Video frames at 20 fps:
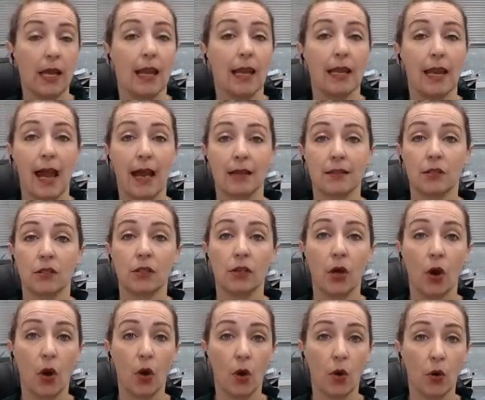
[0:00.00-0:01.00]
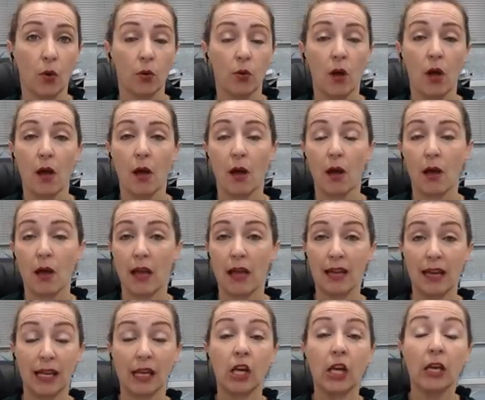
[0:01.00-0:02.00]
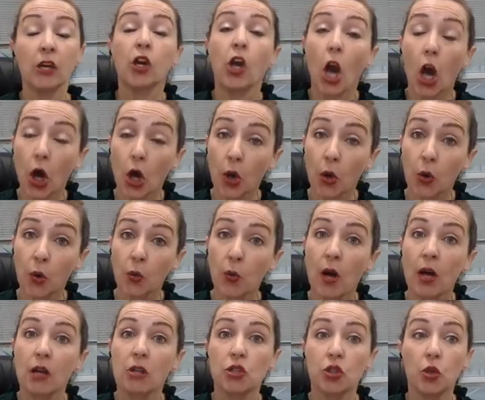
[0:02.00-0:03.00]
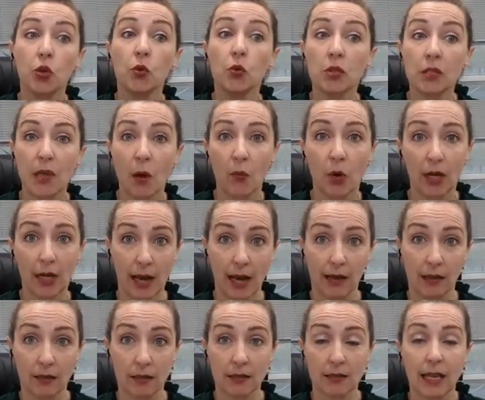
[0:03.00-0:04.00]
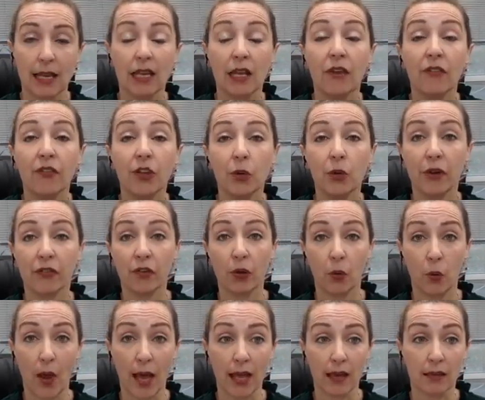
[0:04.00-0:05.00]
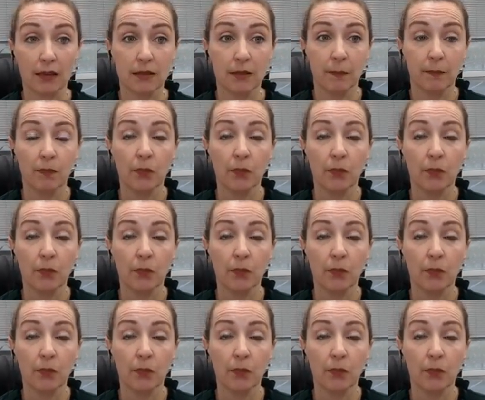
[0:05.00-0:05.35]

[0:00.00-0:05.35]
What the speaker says: It has to go, and it can go to someone else in a few different ways.